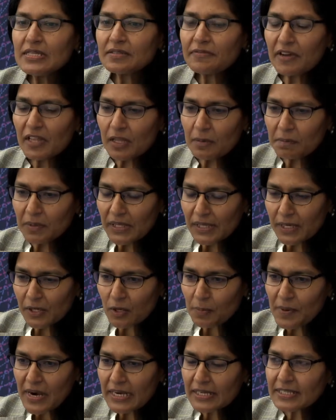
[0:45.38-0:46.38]
develop
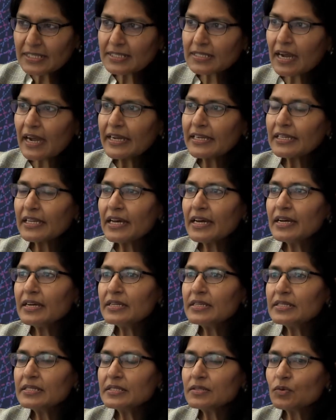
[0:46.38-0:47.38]
clinical practice
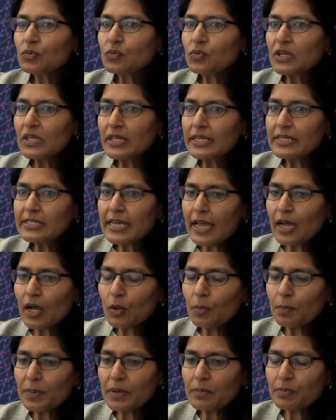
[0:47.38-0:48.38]
guidelines really to
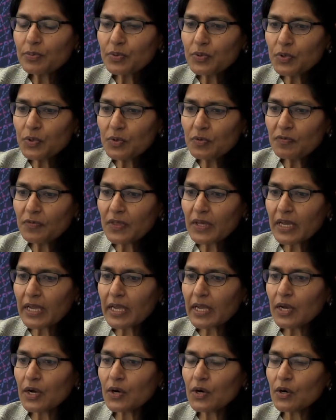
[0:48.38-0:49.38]
help improve the
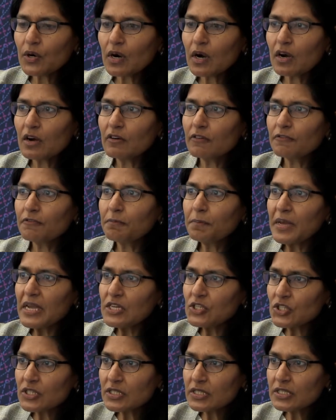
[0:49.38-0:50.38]
care of
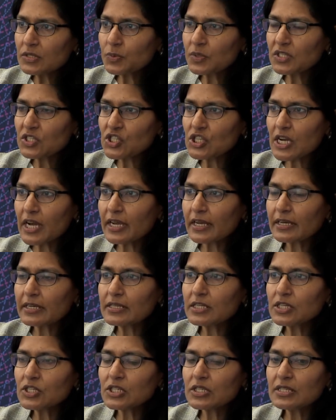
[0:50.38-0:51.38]
patients with GI
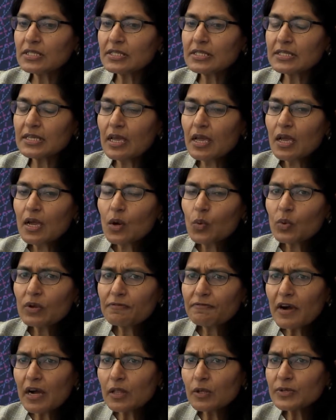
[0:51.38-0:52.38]
conditions. We
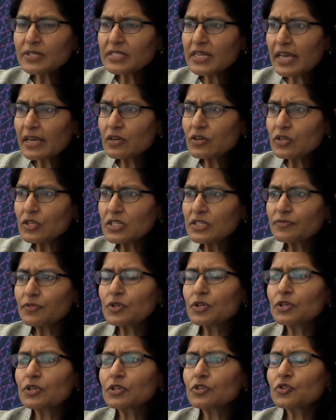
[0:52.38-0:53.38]
follow standards
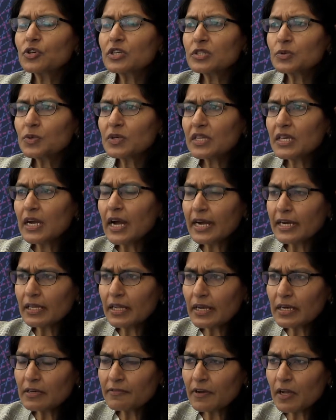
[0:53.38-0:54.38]
for trustworthy
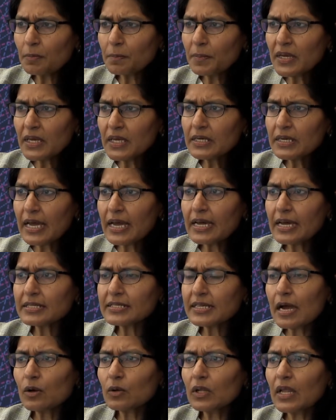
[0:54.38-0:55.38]
guideline development
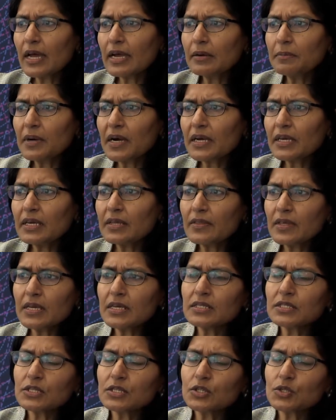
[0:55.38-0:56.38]
as outlined by the
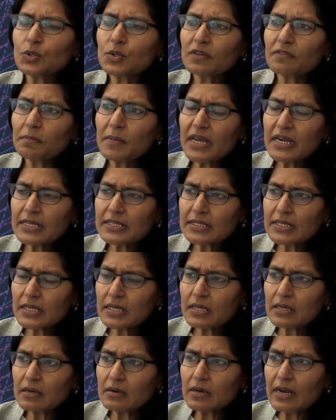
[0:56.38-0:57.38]
Institute of
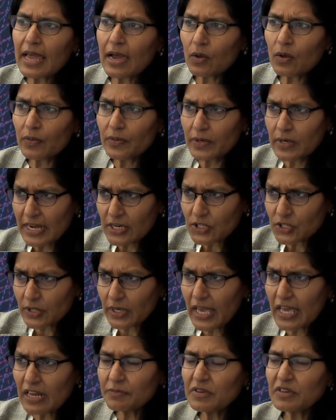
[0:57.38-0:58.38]
Medicine, now the National
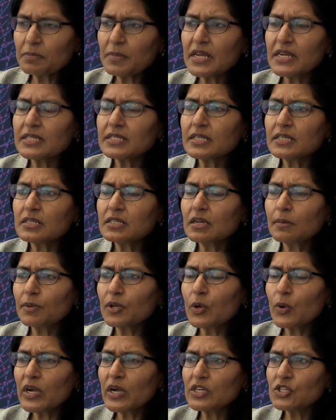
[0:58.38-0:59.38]
Academy of Medicine,
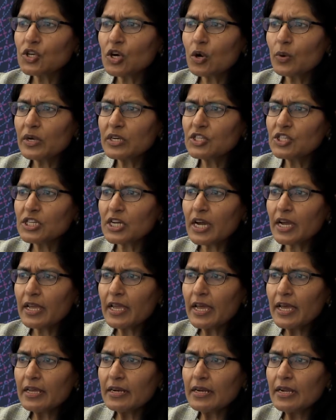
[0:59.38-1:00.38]
WHO and
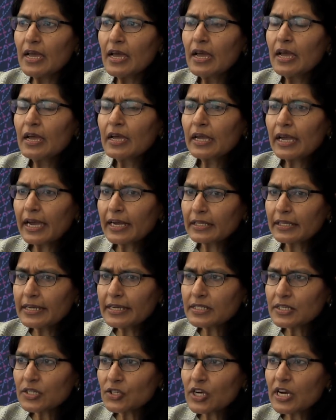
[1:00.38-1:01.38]
GIN,
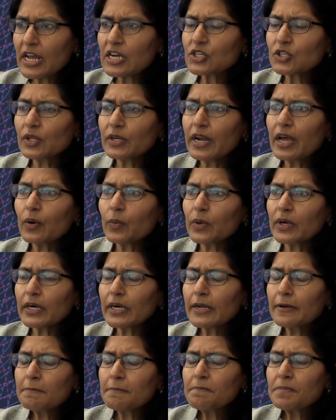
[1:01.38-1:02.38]
Guidelines International
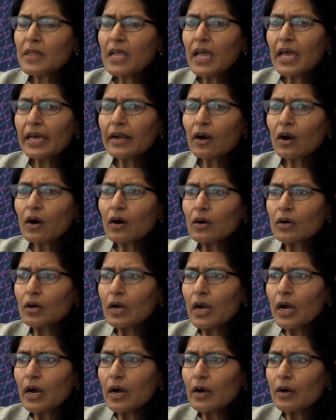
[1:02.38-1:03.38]
Network. And
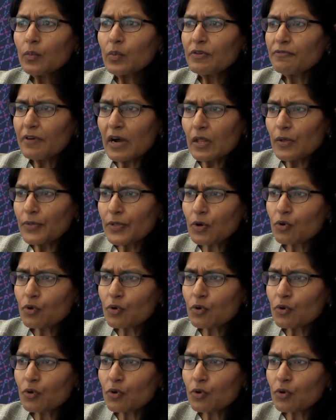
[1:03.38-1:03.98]
we follow the